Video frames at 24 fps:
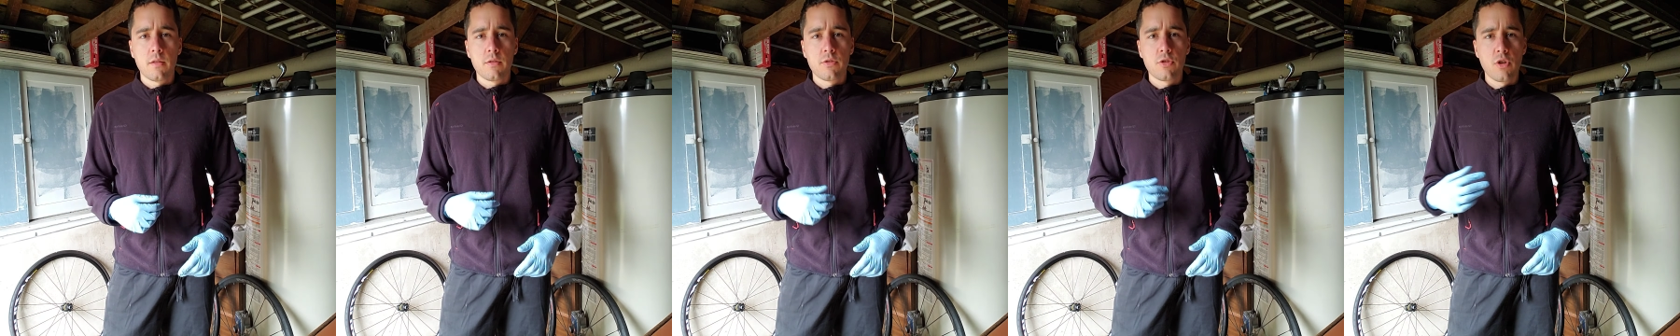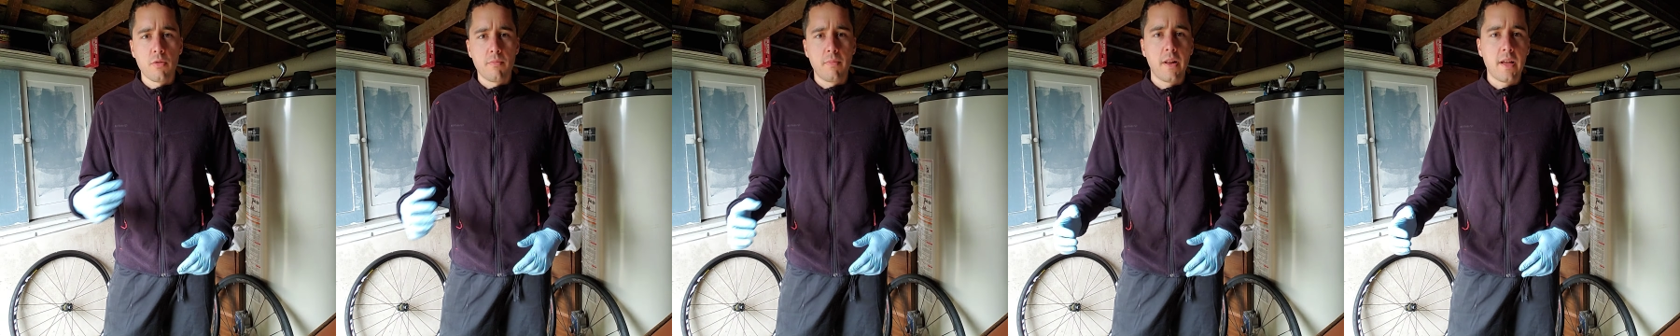
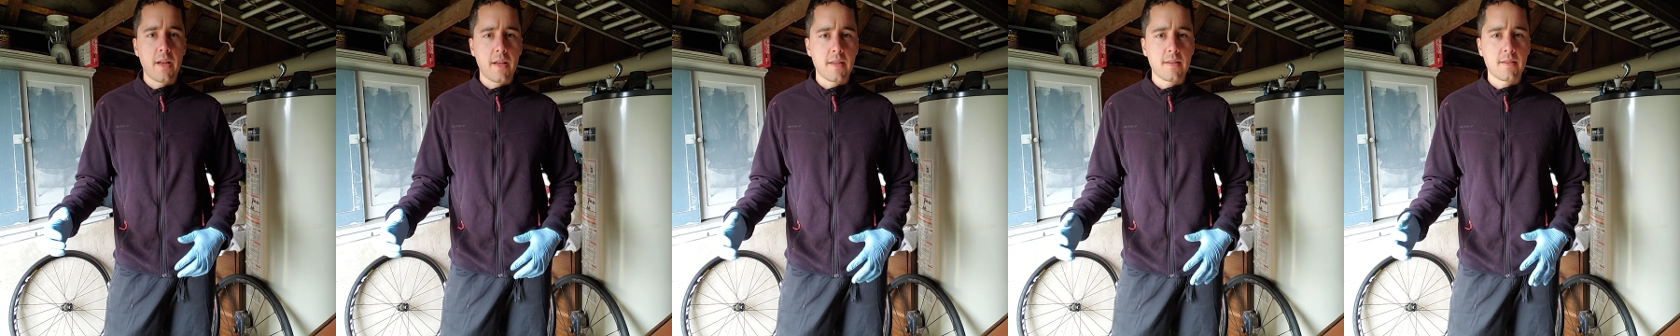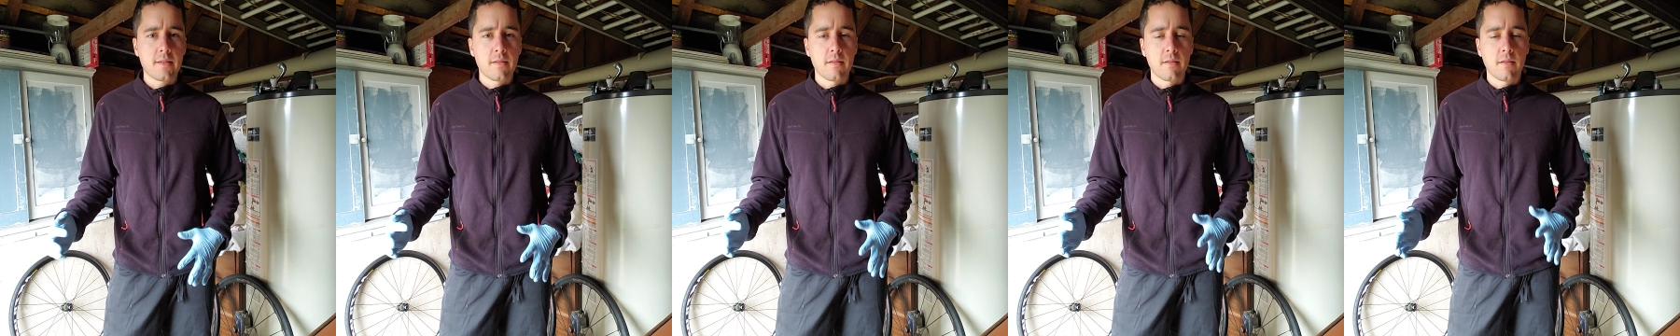
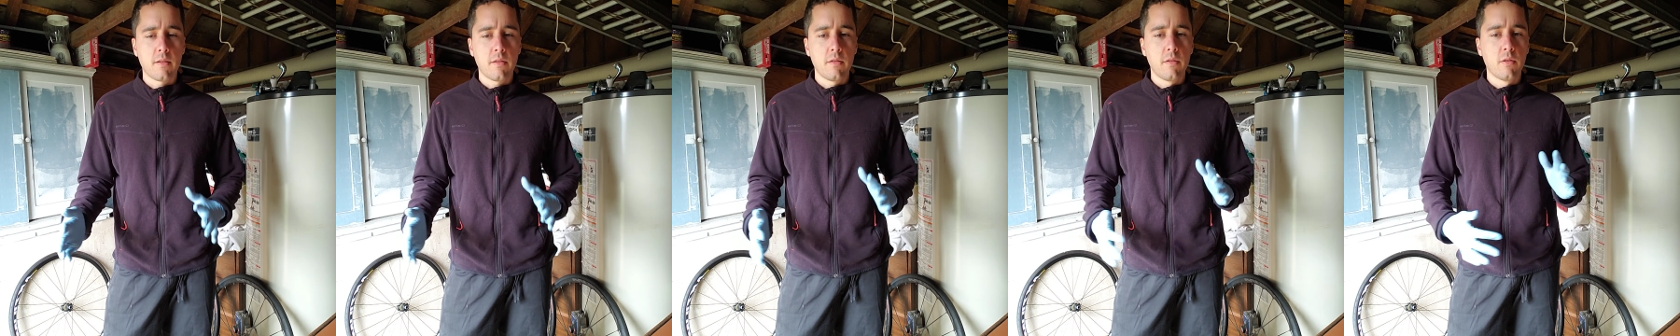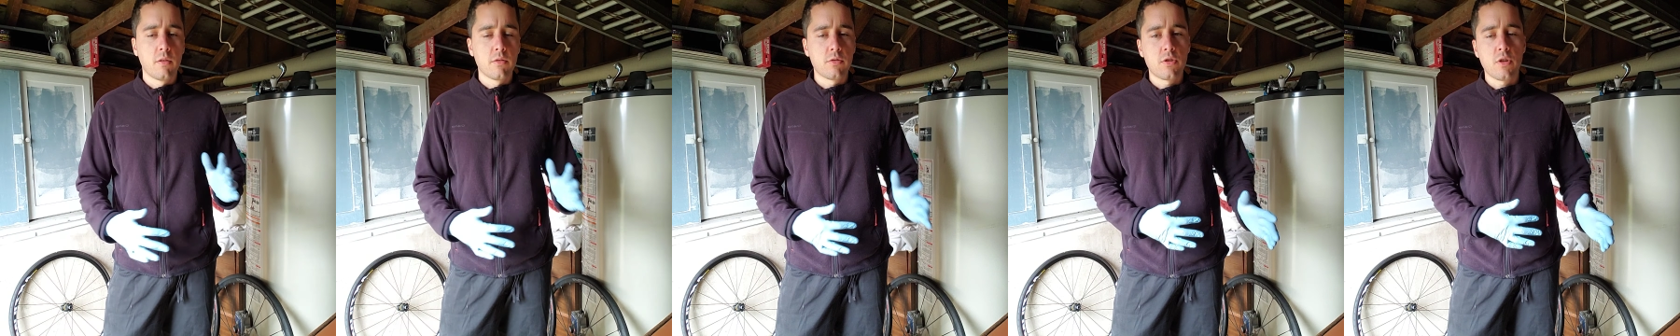tubeless,
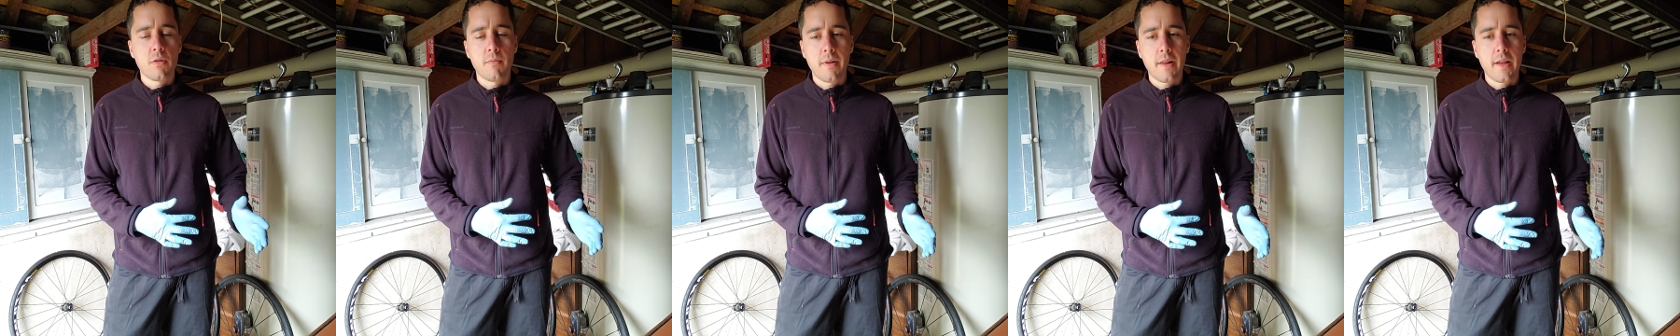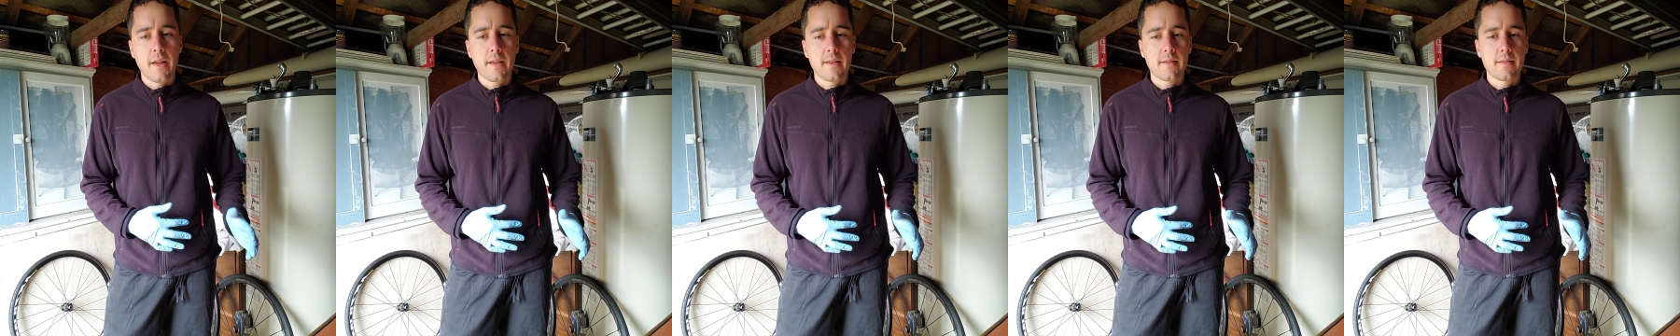no
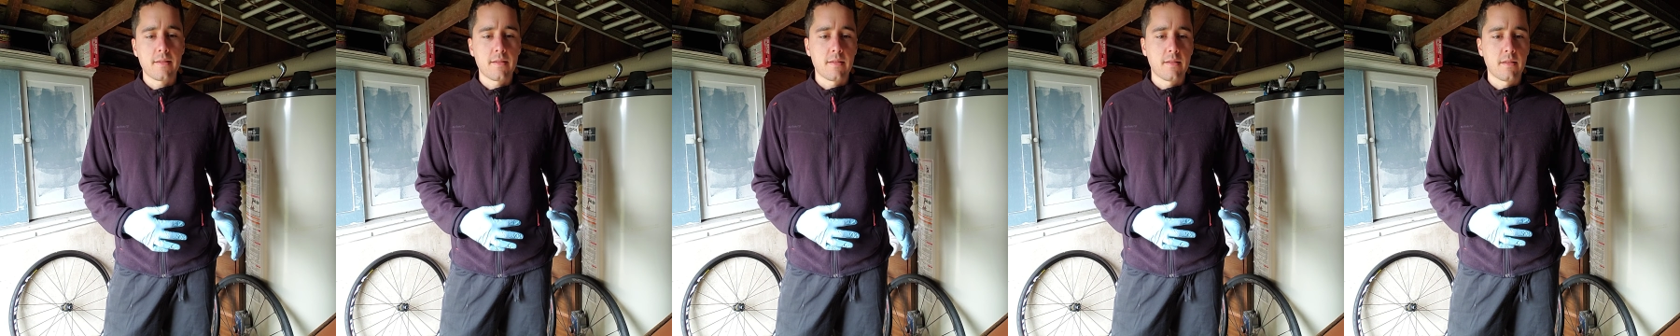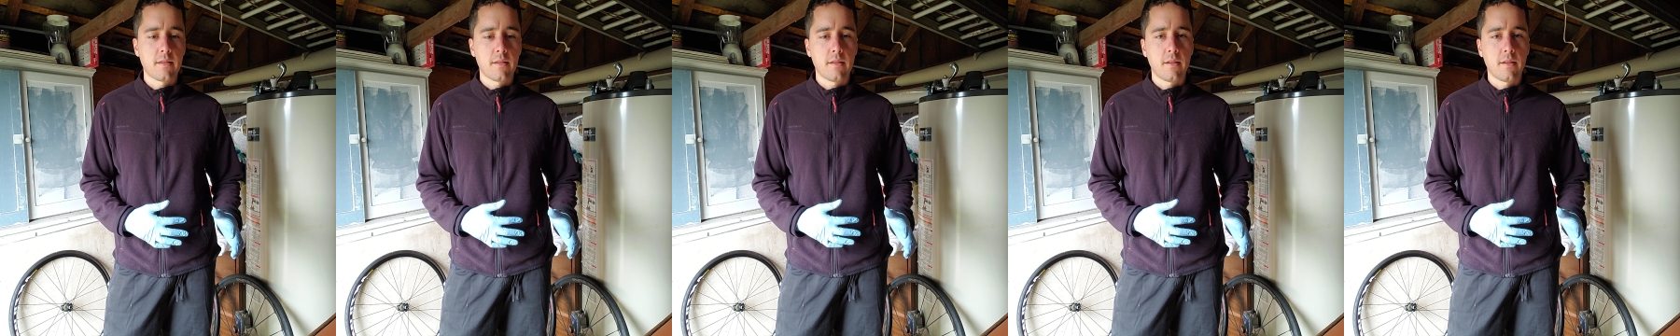tubeless,